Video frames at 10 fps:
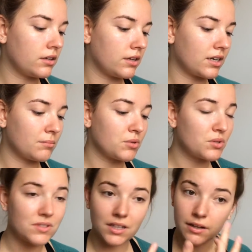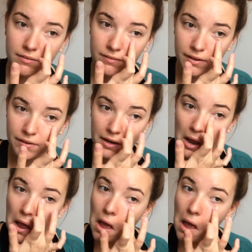and I'm using a very